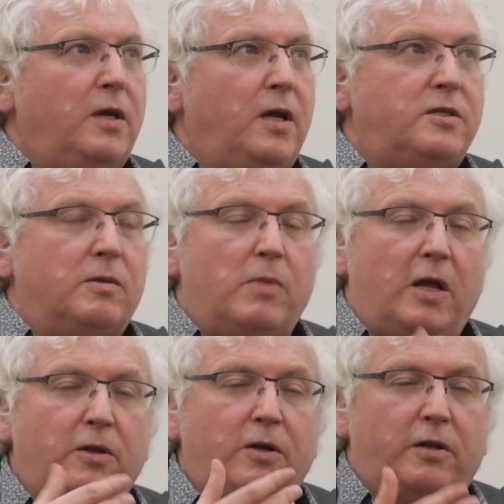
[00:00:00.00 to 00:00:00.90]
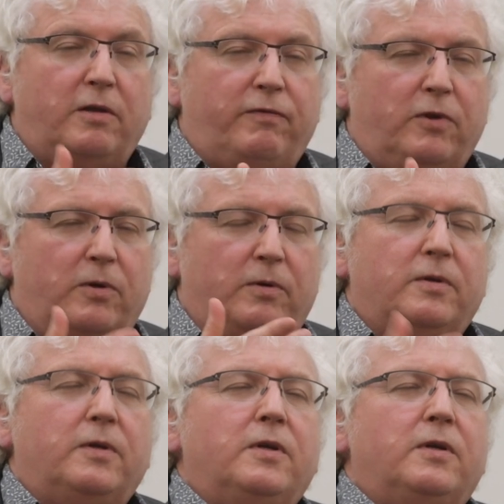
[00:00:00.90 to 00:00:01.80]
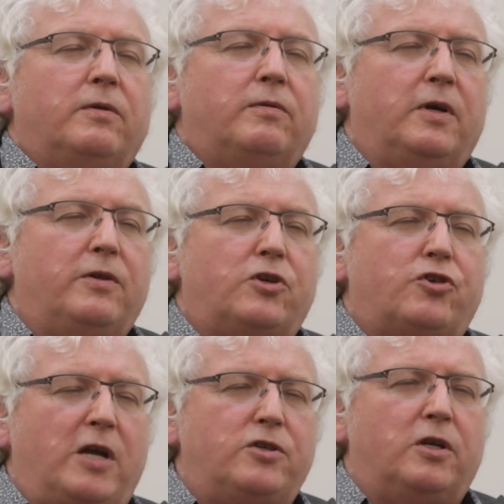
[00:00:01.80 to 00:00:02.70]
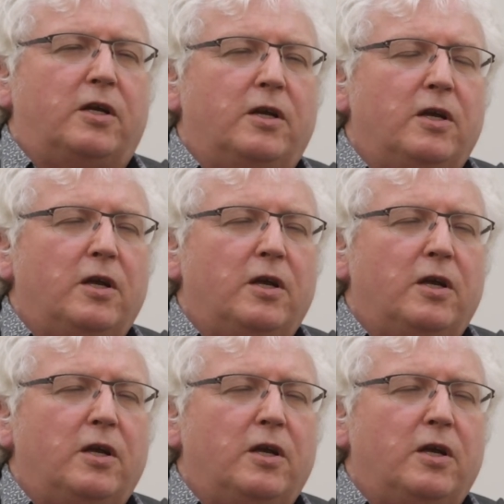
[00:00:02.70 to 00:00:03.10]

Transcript: It's a melancholy view, rather tragic